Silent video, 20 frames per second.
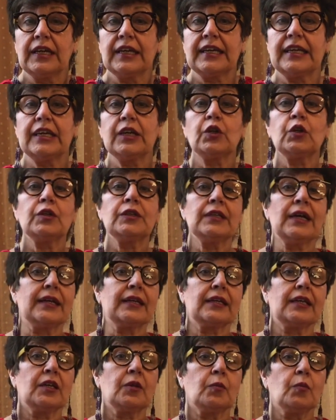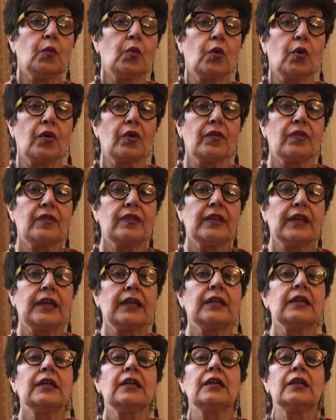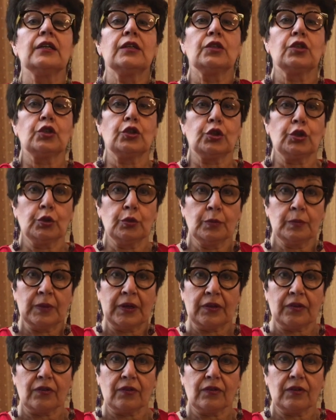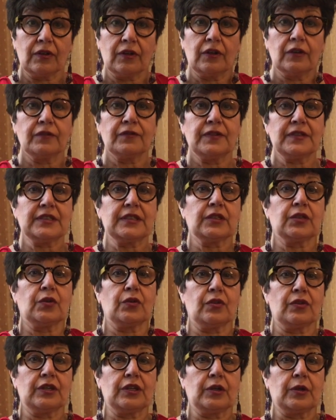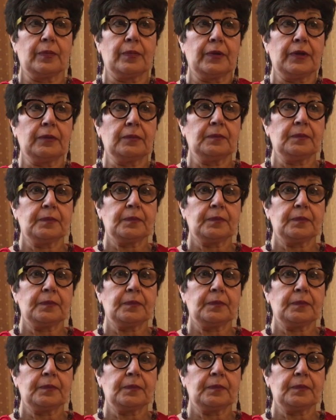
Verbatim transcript: He could not get more than two months of physical therapy.